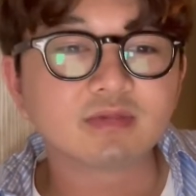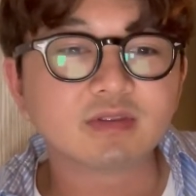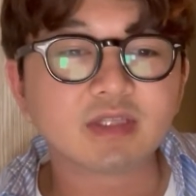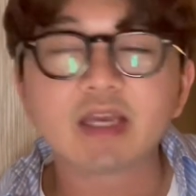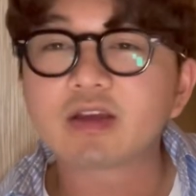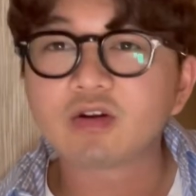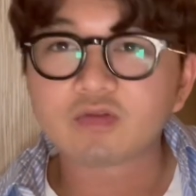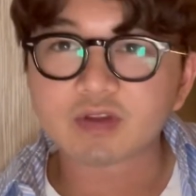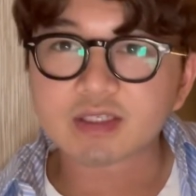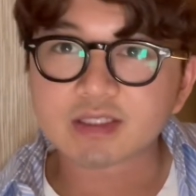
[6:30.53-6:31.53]
taken
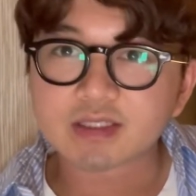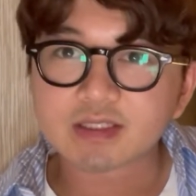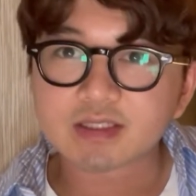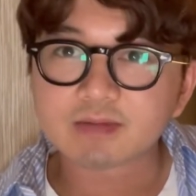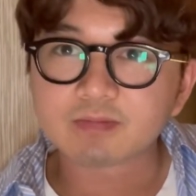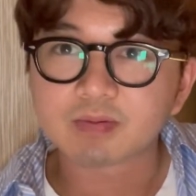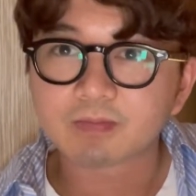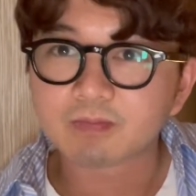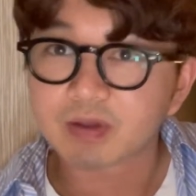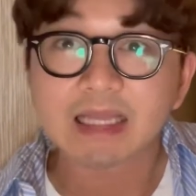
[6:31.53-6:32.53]
over this
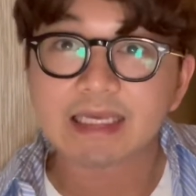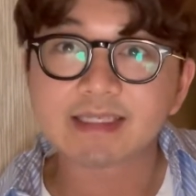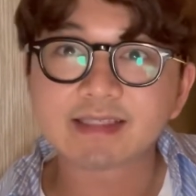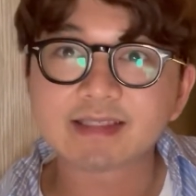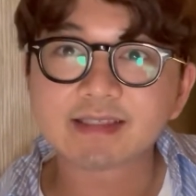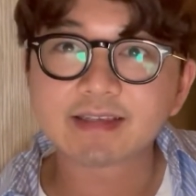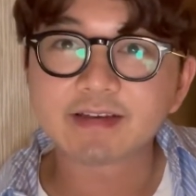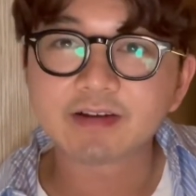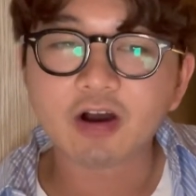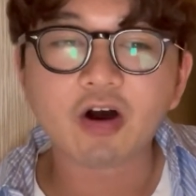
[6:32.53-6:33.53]
place
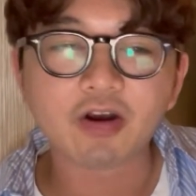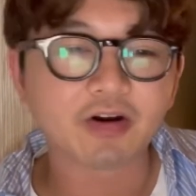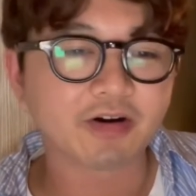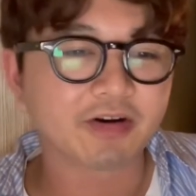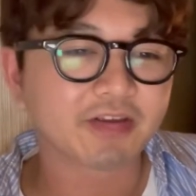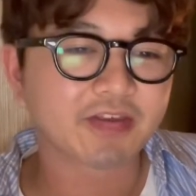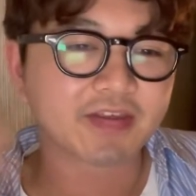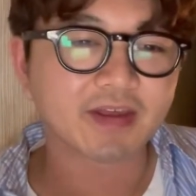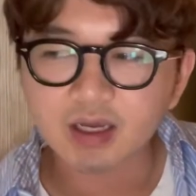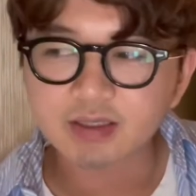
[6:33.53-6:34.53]
on Earth.
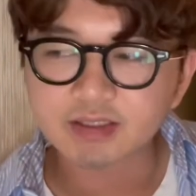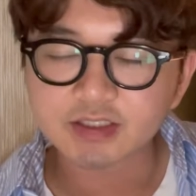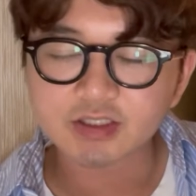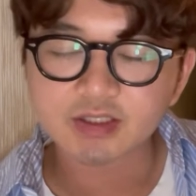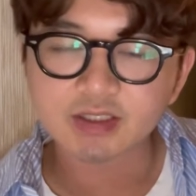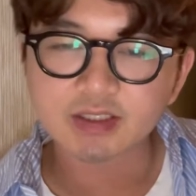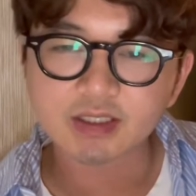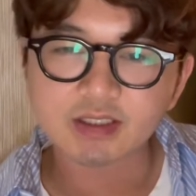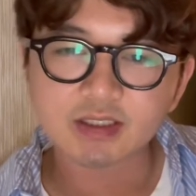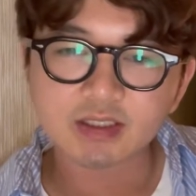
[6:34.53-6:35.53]
It's just this
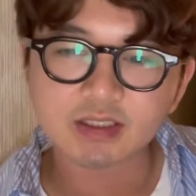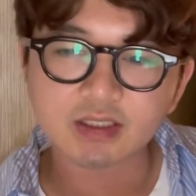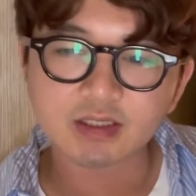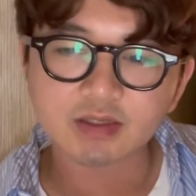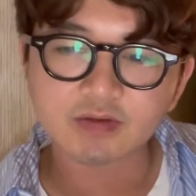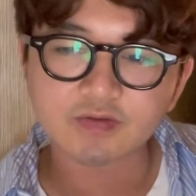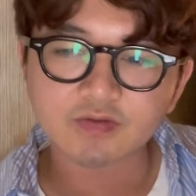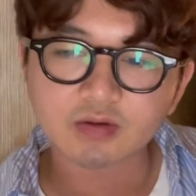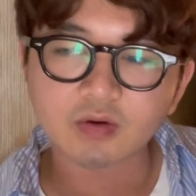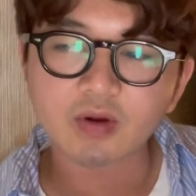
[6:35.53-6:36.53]
idea
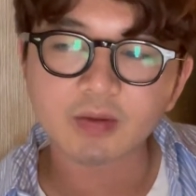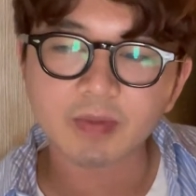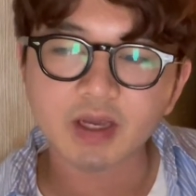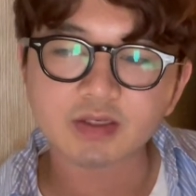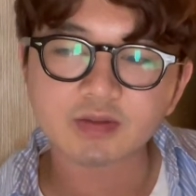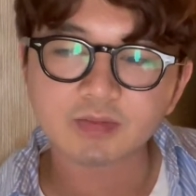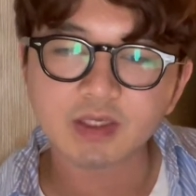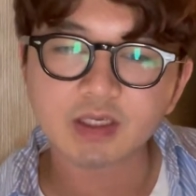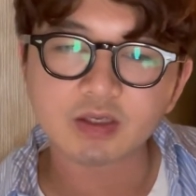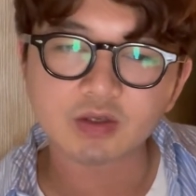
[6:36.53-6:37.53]
of going back to
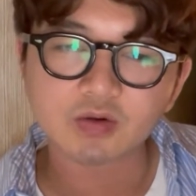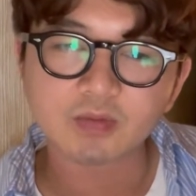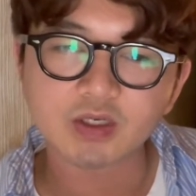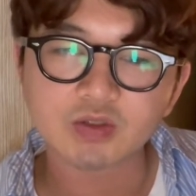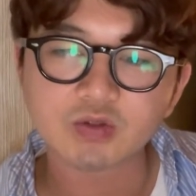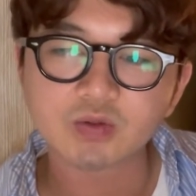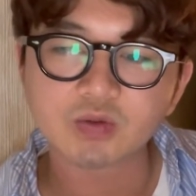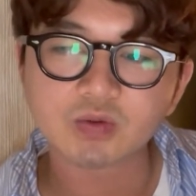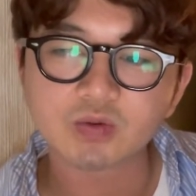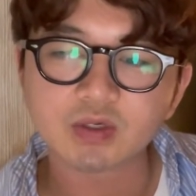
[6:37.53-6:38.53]
being human,
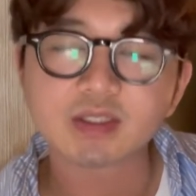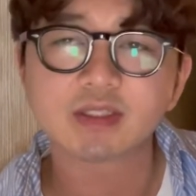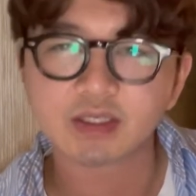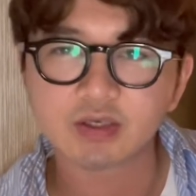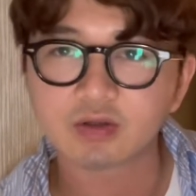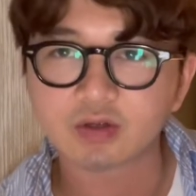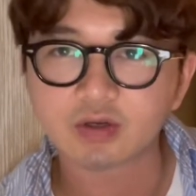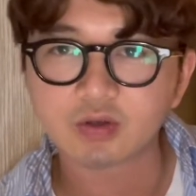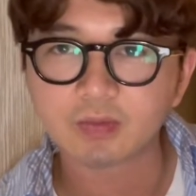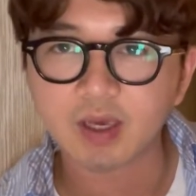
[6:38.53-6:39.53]
to a singular
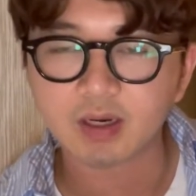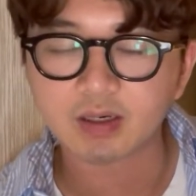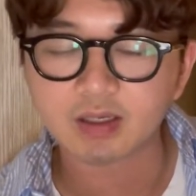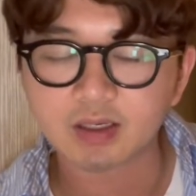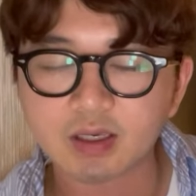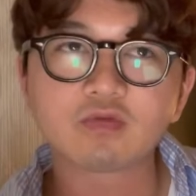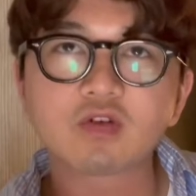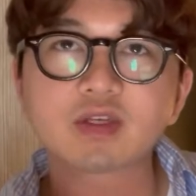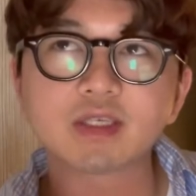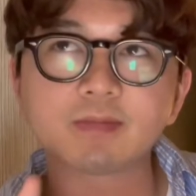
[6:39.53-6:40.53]
humanity.
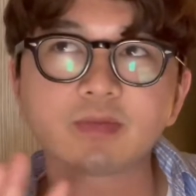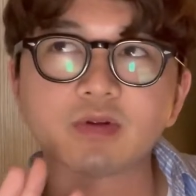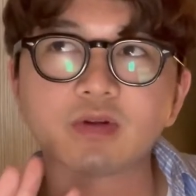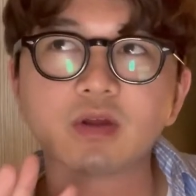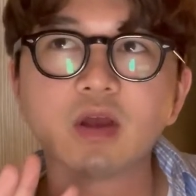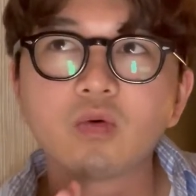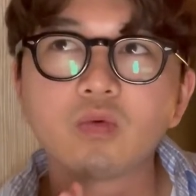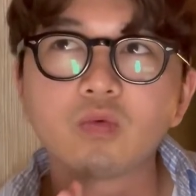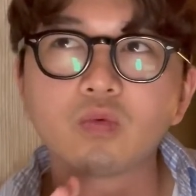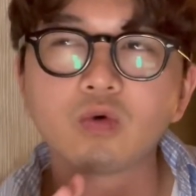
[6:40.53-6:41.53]
For example,
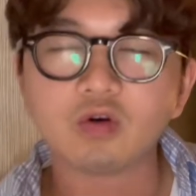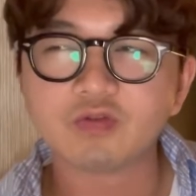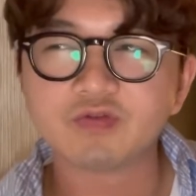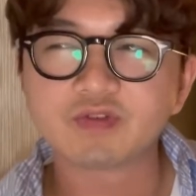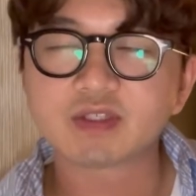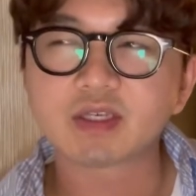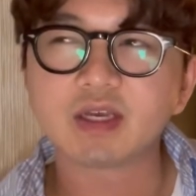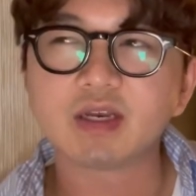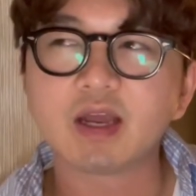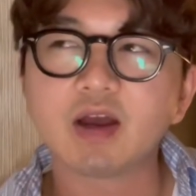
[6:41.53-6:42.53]
wolves
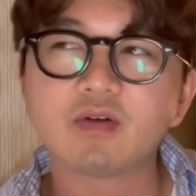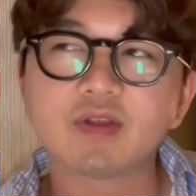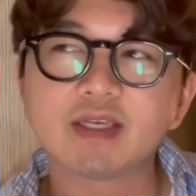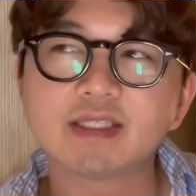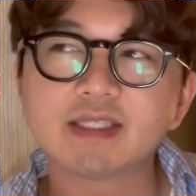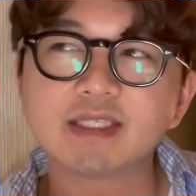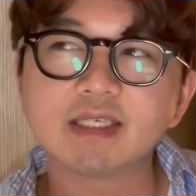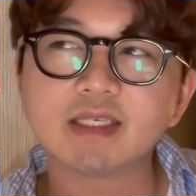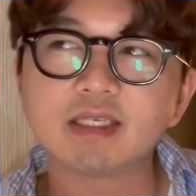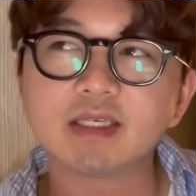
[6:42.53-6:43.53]
and how they
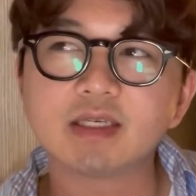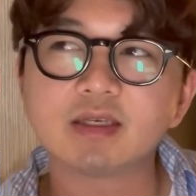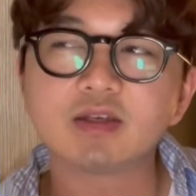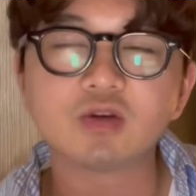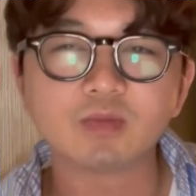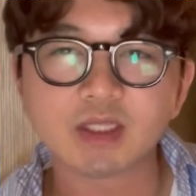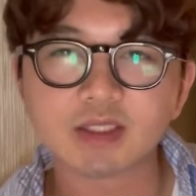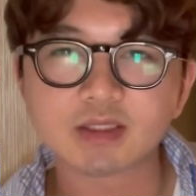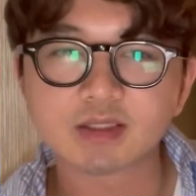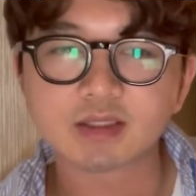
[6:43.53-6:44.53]
see
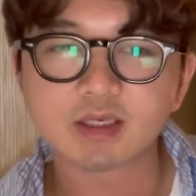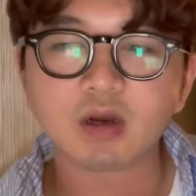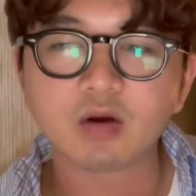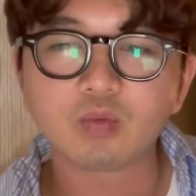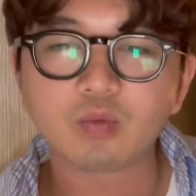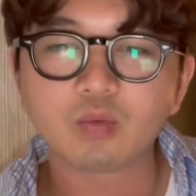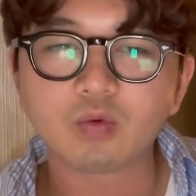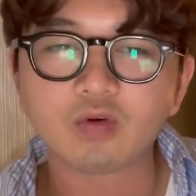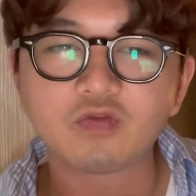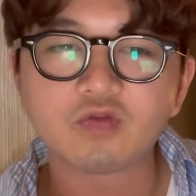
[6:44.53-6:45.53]
humans. A
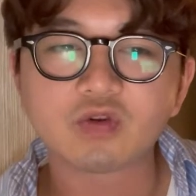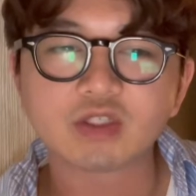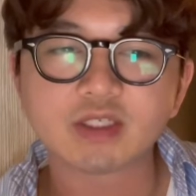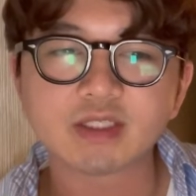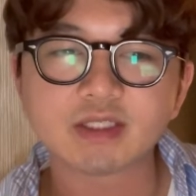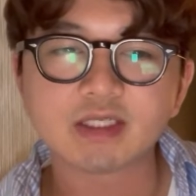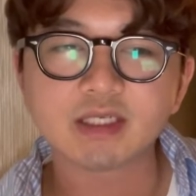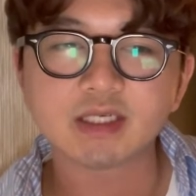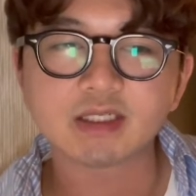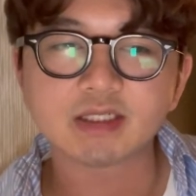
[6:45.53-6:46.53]
wolf will just
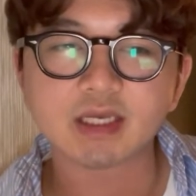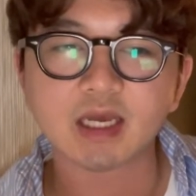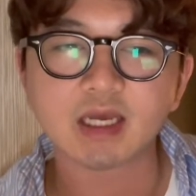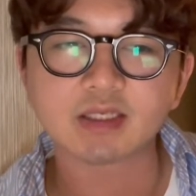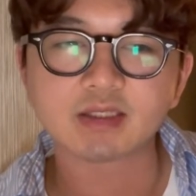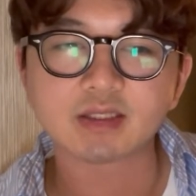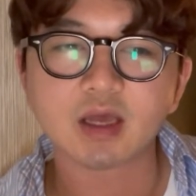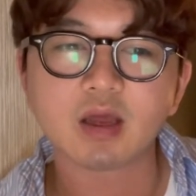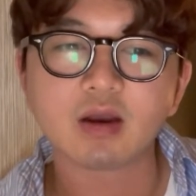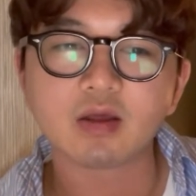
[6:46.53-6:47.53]
see us as
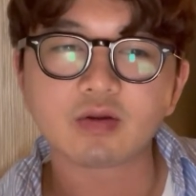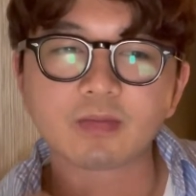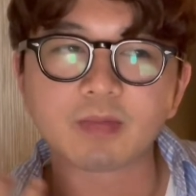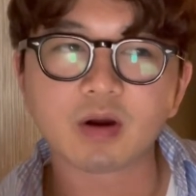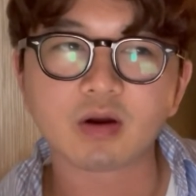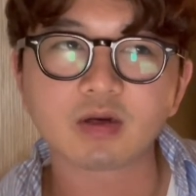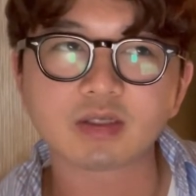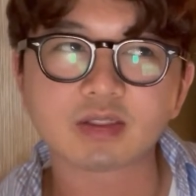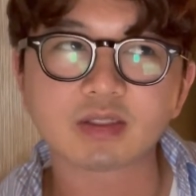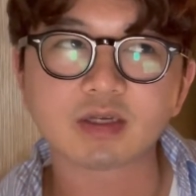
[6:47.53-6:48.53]
another
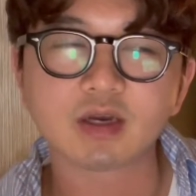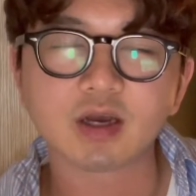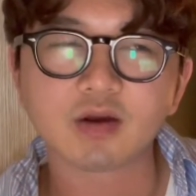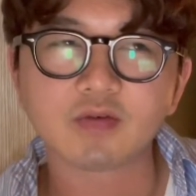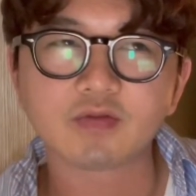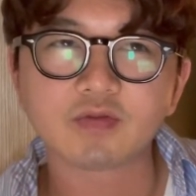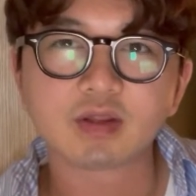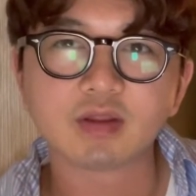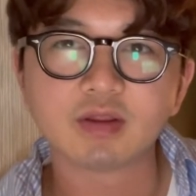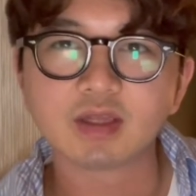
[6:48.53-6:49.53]
part of
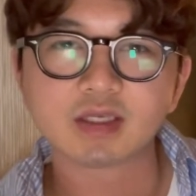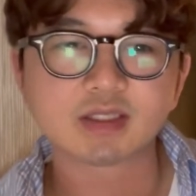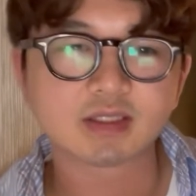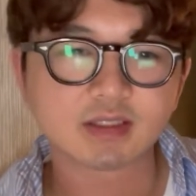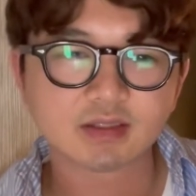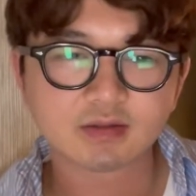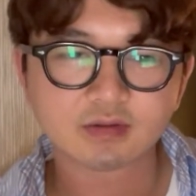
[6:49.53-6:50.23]
this